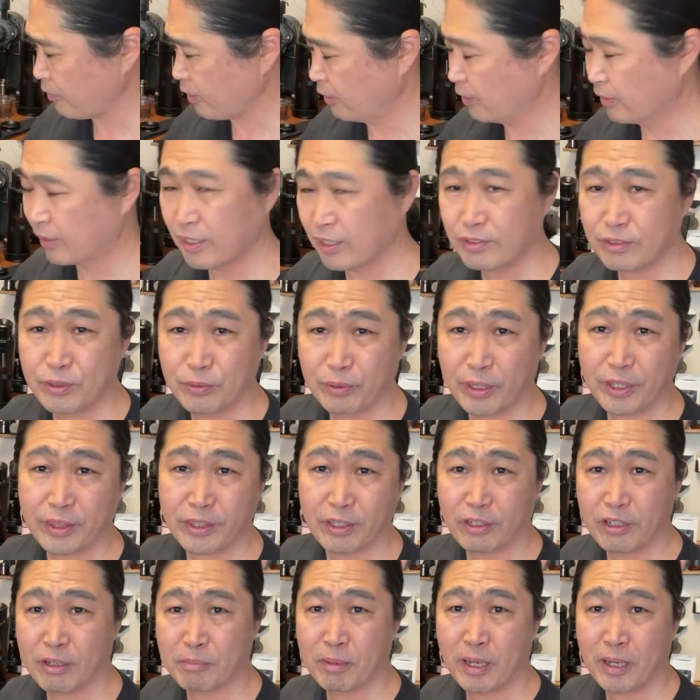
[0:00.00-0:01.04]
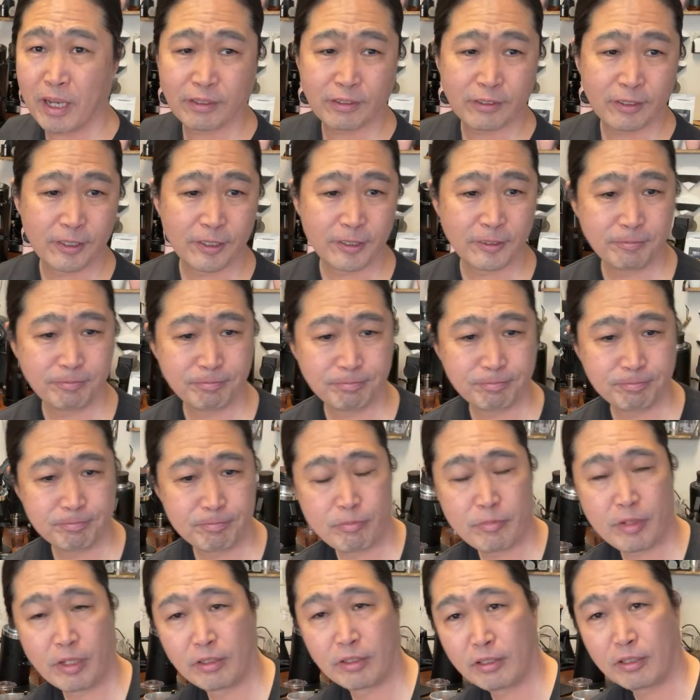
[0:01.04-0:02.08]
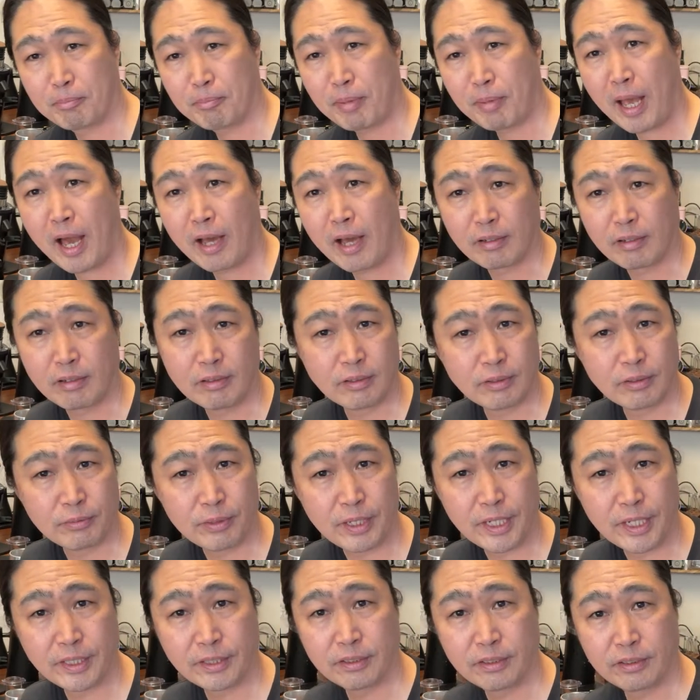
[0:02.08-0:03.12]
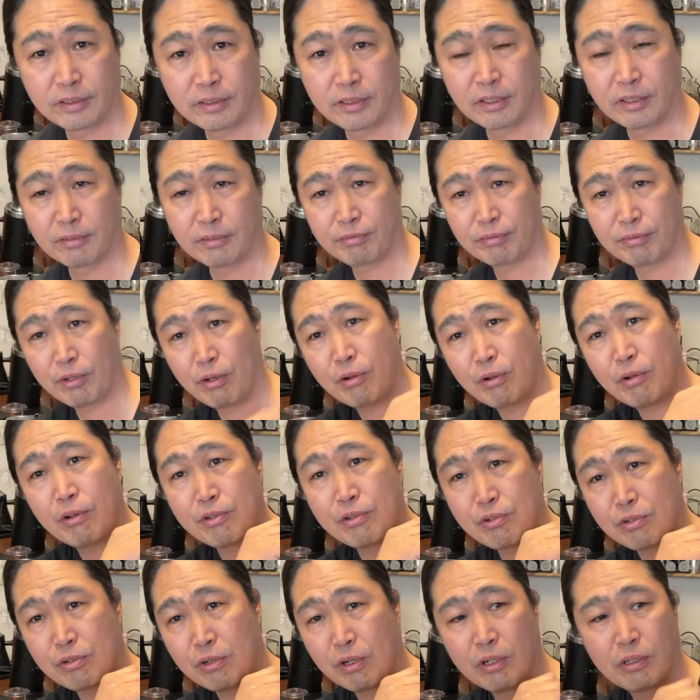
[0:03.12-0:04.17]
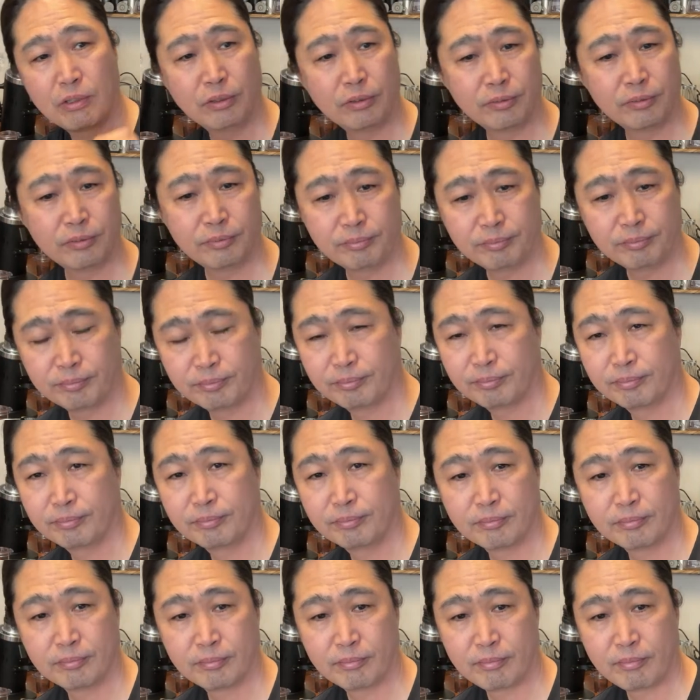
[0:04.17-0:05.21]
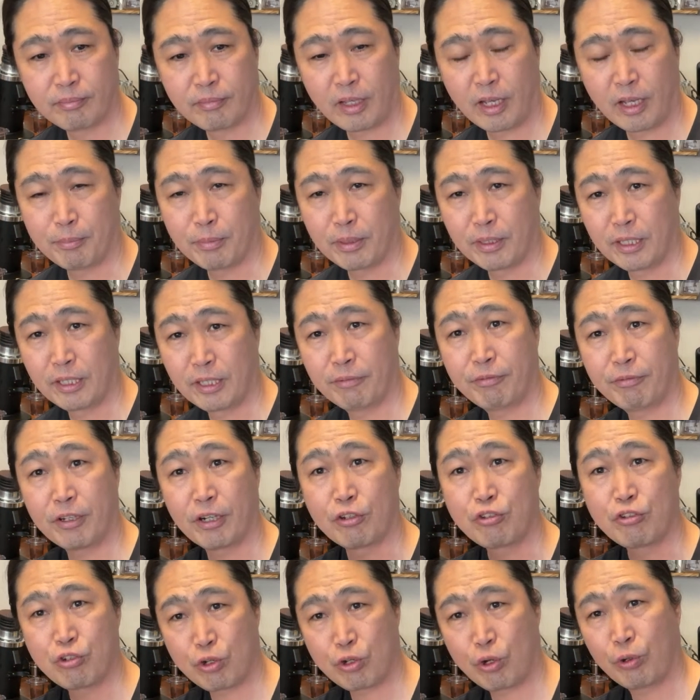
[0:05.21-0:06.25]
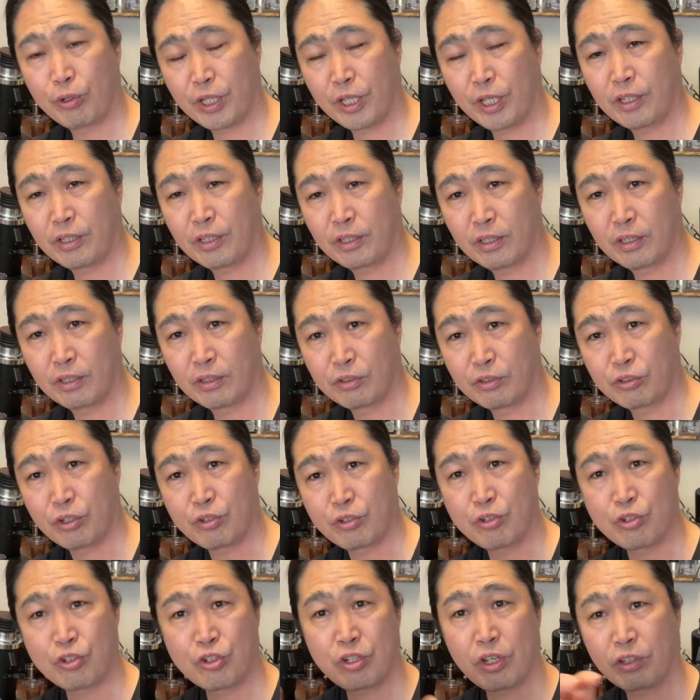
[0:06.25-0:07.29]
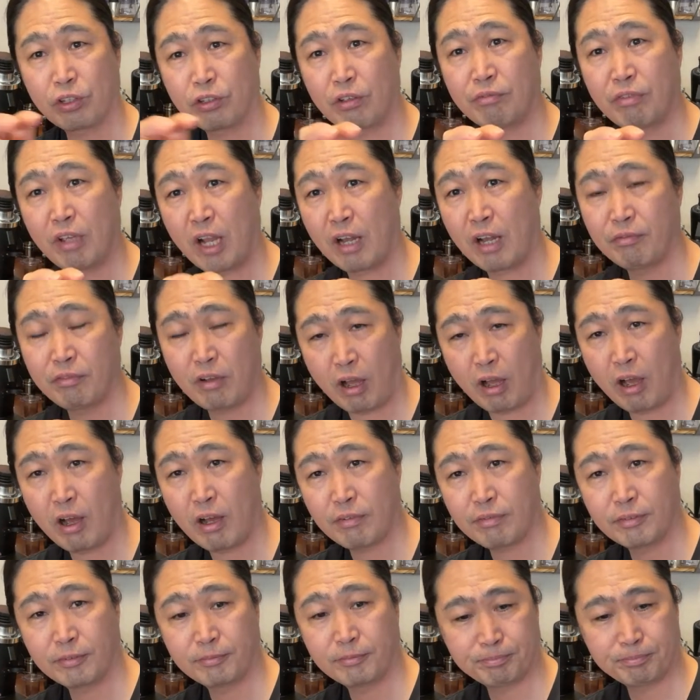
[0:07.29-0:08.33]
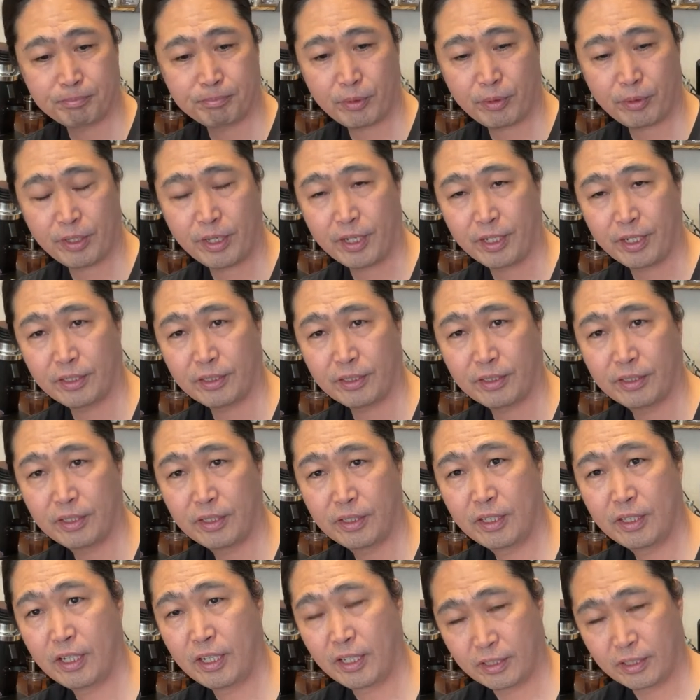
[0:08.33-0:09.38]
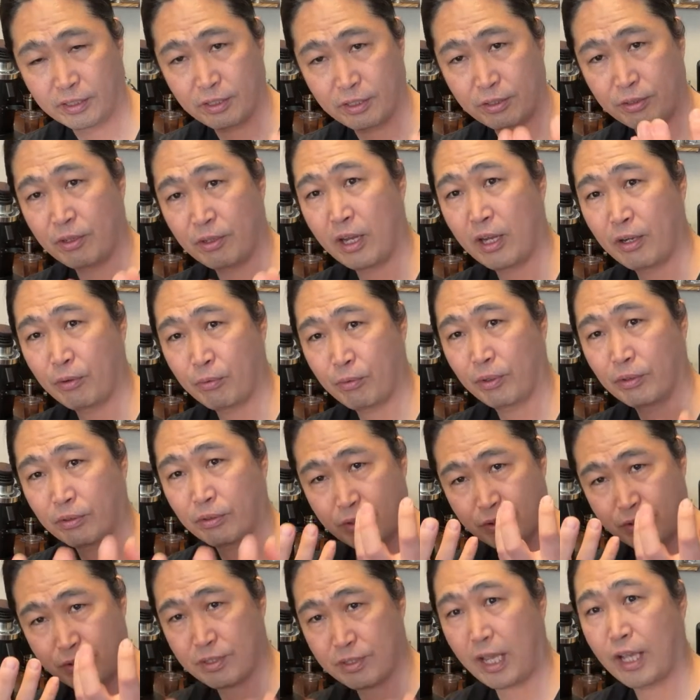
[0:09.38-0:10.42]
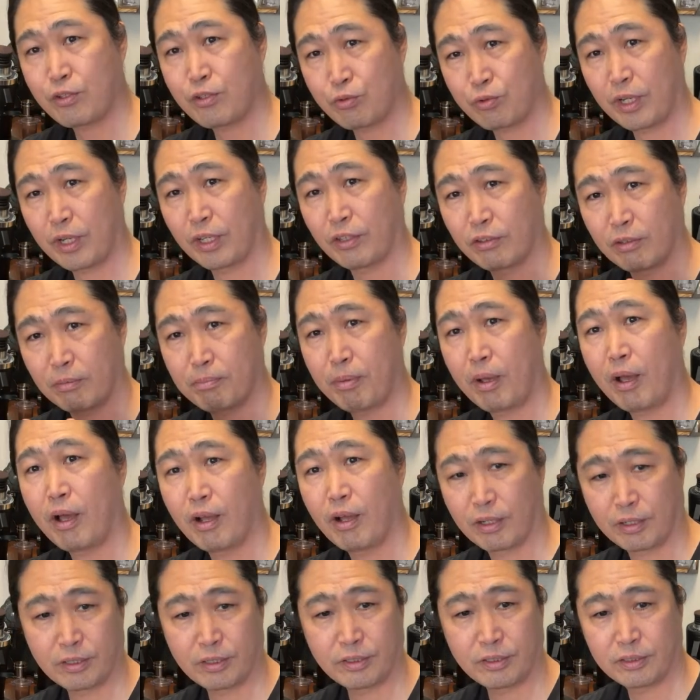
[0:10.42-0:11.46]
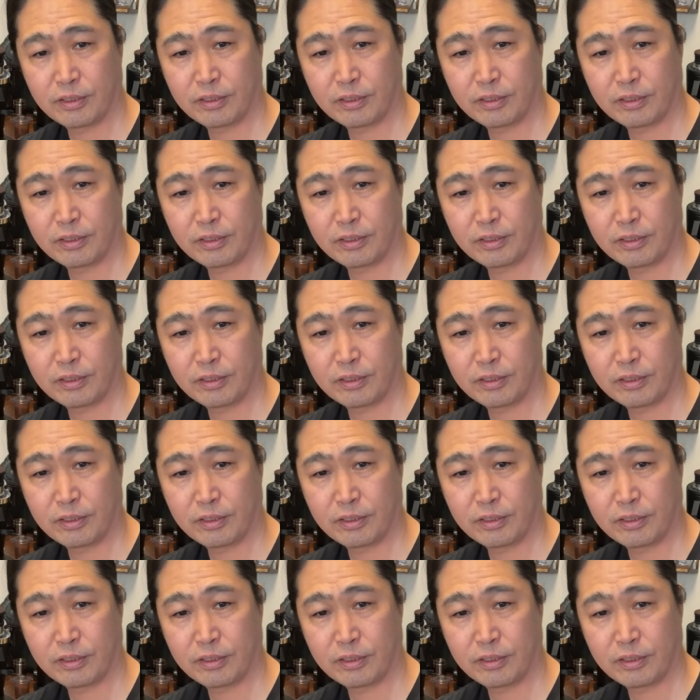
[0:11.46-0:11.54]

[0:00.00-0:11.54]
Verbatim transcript: That's great thing about the, the paddle, right? The flow control. I mean, if you're choking, just shut the valve off, okay? And then you are going to saturate the puck